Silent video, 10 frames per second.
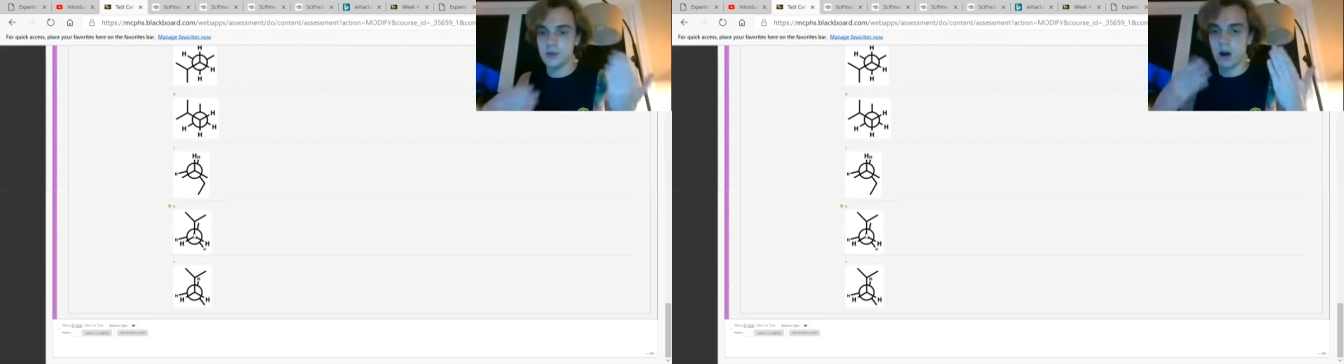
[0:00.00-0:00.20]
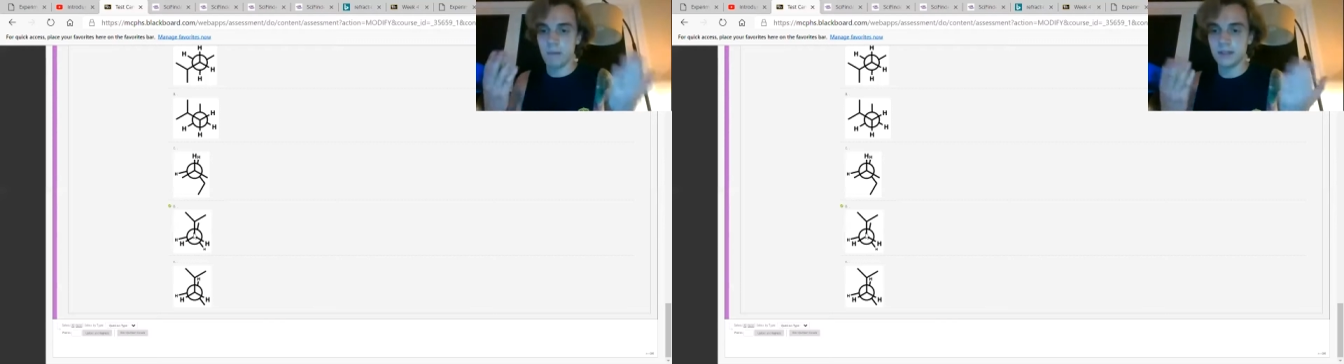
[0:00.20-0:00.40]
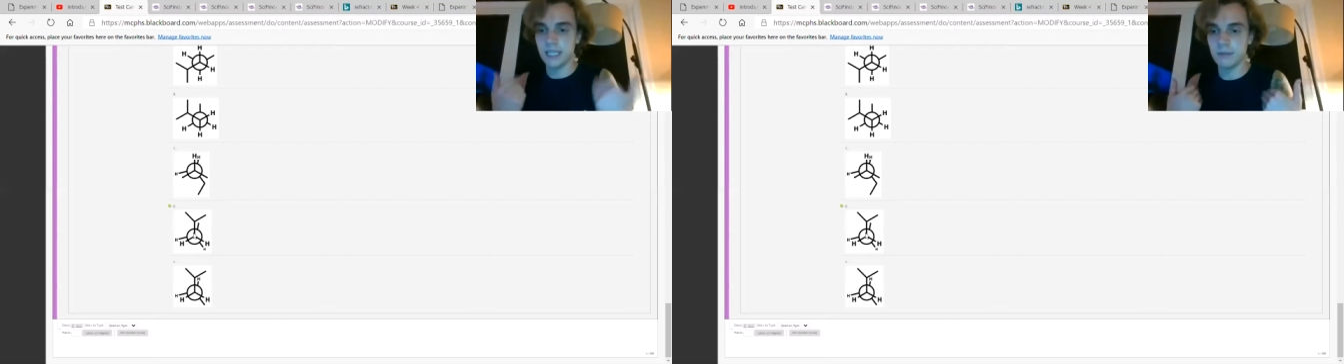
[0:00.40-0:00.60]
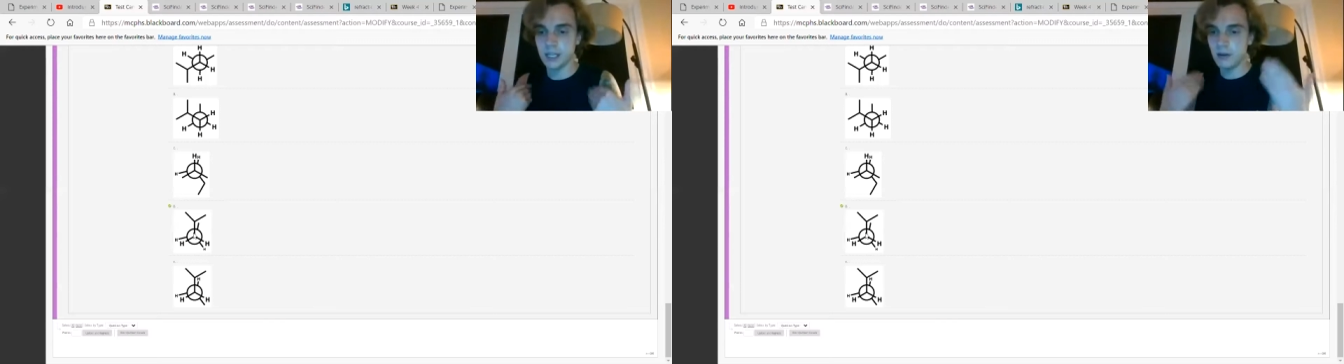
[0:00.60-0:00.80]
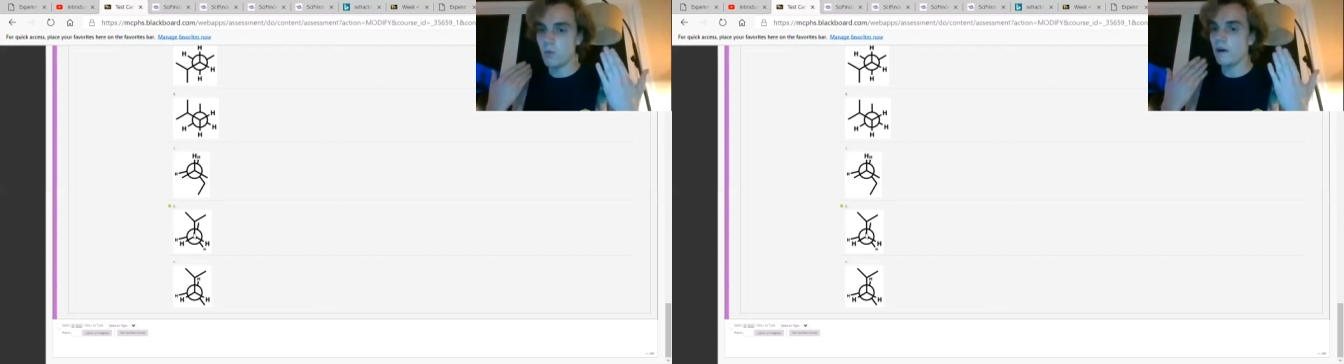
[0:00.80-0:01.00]
to our
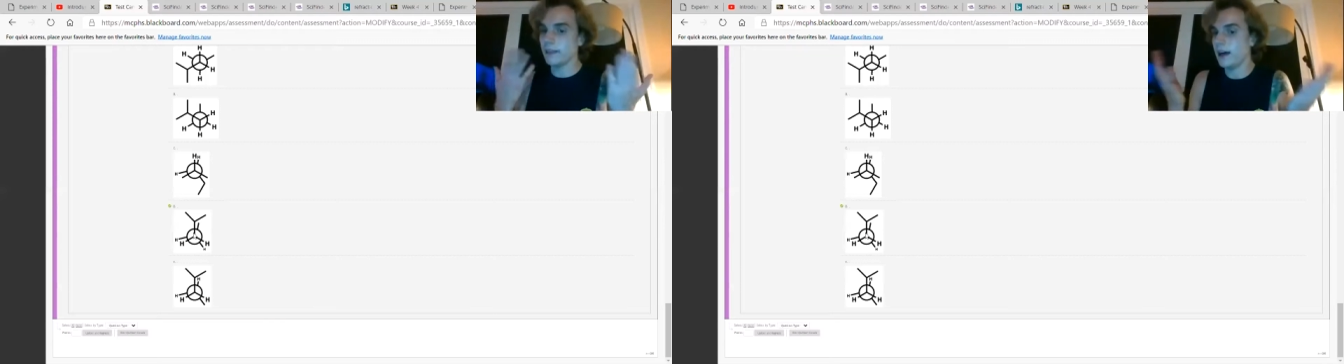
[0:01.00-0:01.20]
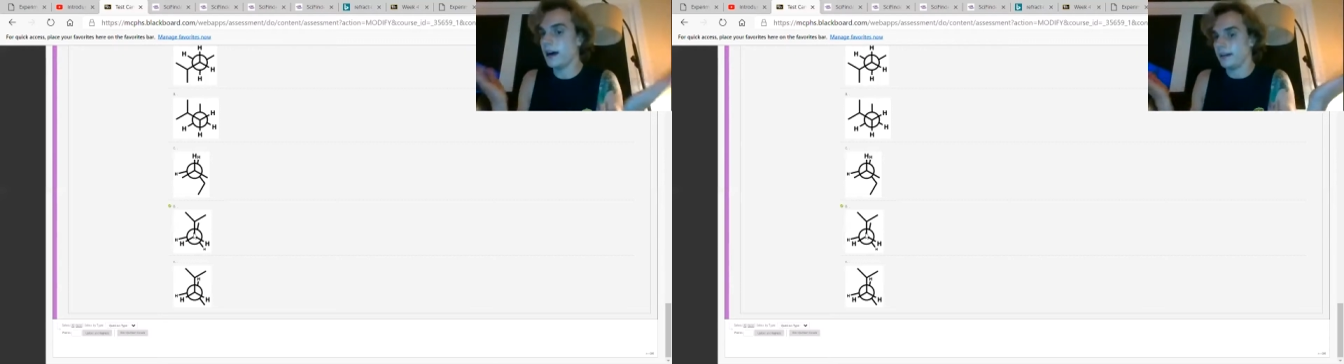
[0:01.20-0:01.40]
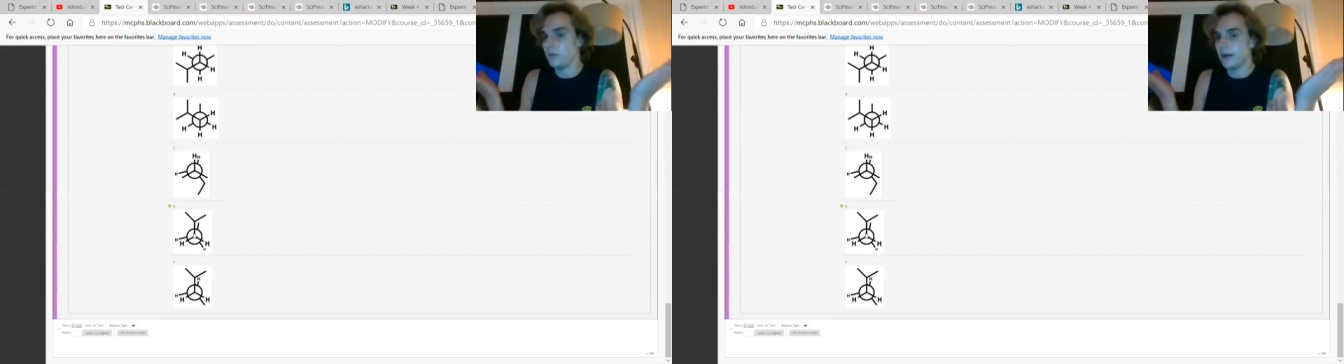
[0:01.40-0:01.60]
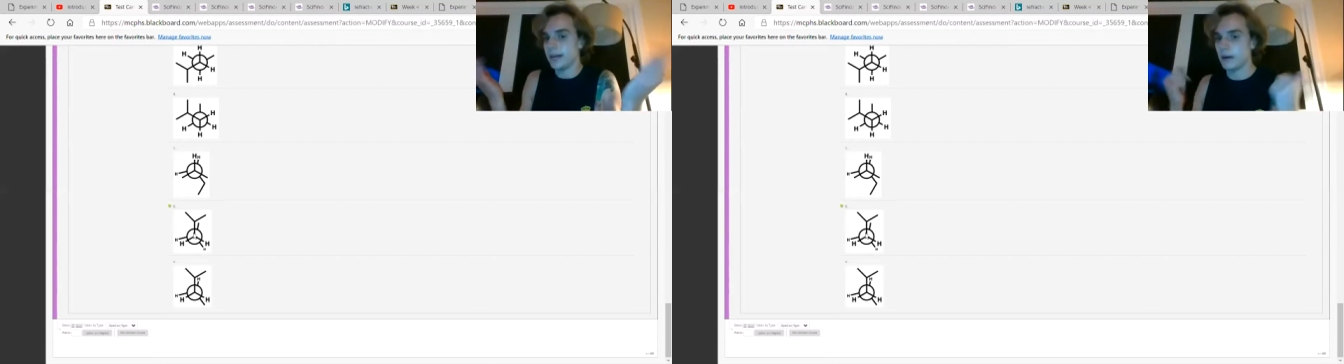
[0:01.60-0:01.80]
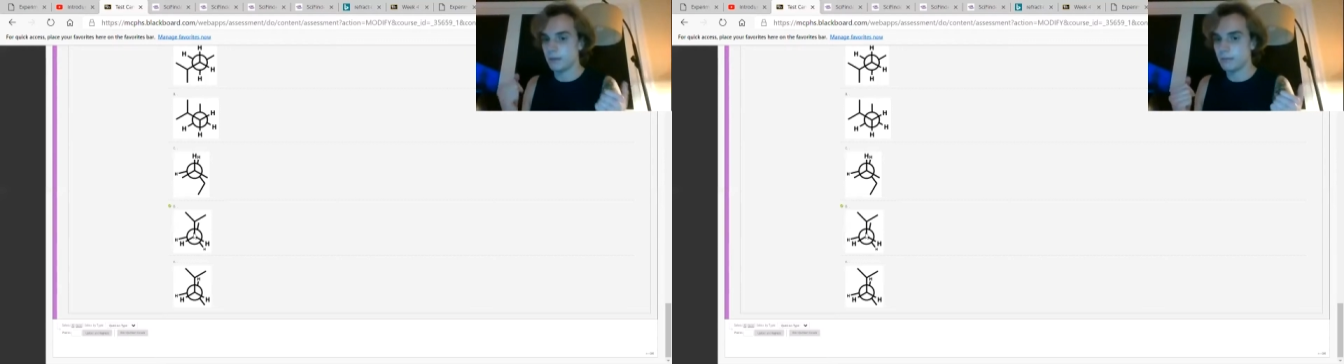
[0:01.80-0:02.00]
perception, 1 line. We
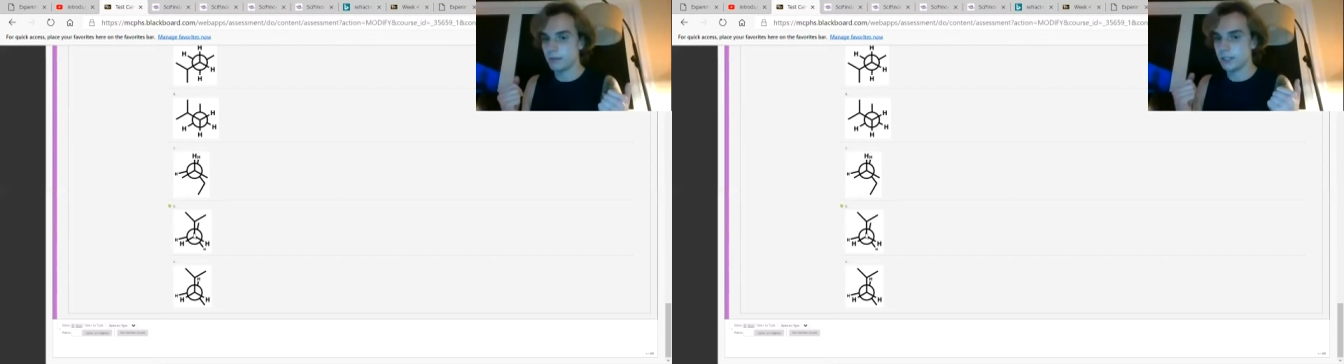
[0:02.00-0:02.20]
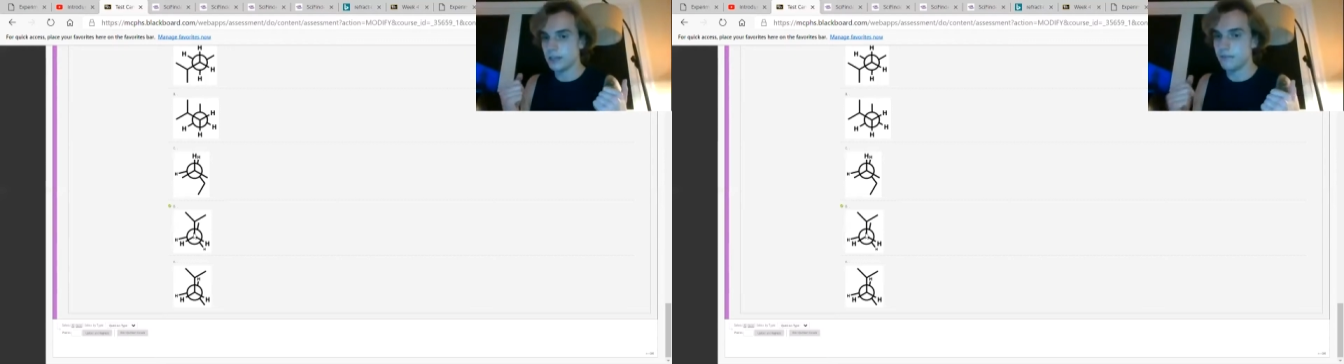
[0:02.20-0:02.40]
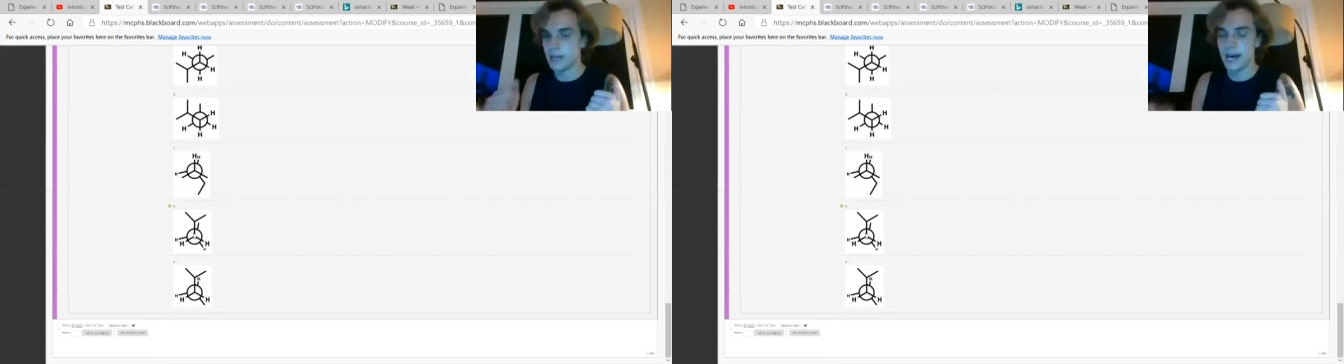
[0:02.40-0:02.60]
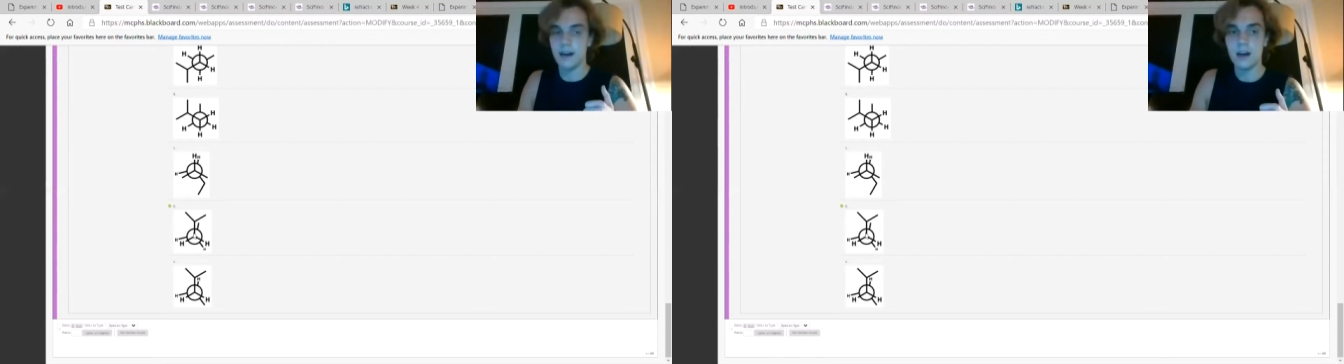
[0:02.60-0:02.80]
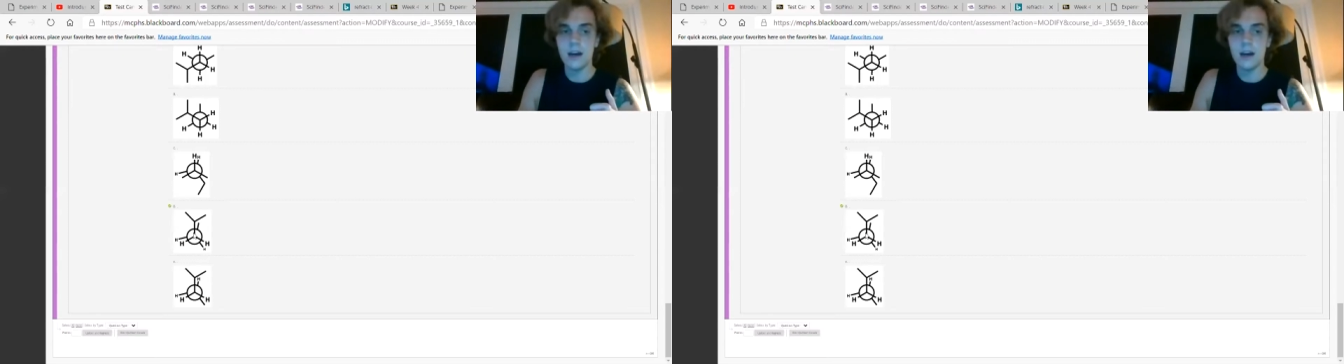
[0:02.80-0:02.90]
can't perceive that.